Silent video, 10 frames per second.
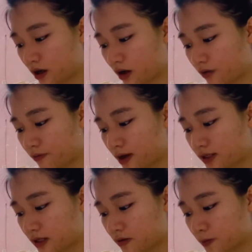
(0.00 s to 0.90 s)
of
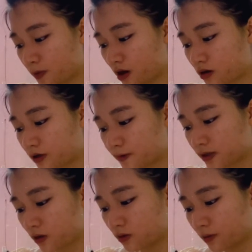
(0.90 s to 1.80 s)
massive blocks of
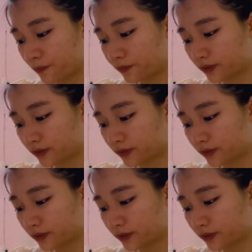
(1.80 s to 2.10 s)
stone.